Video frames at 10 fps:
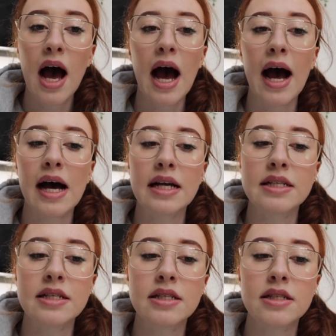
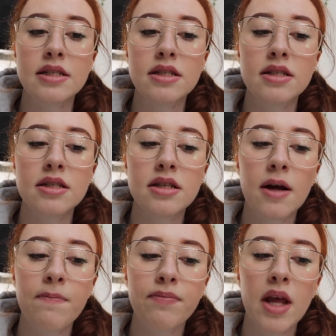And
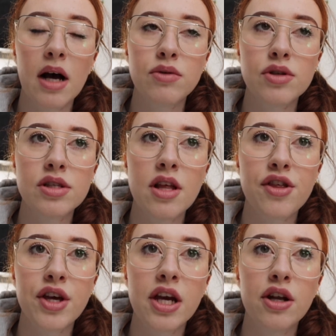I was
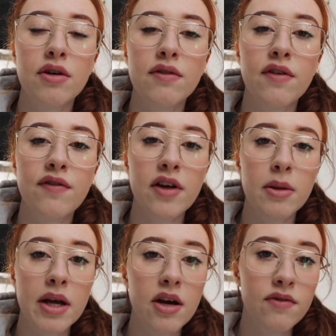thinking of
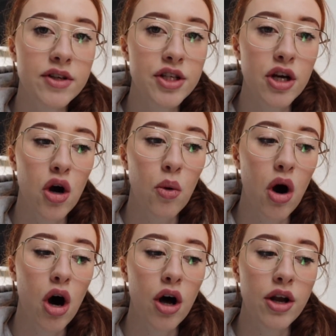filming a video
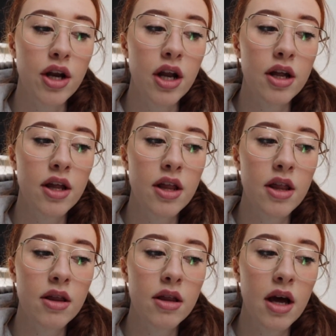on
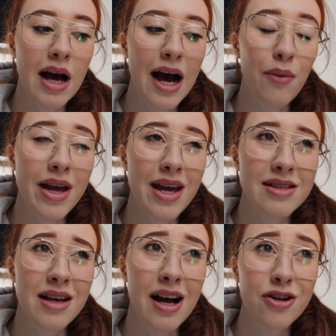how it
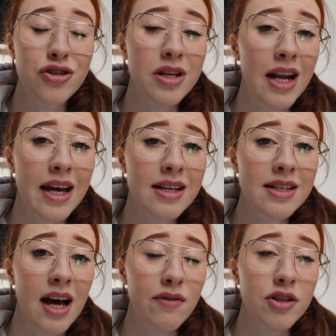is actually like
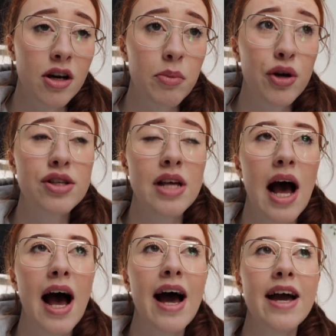to have a dog because
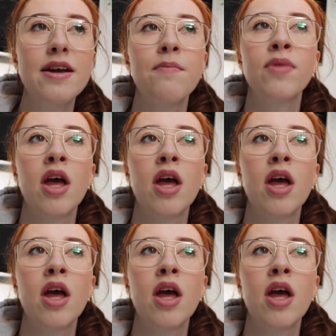I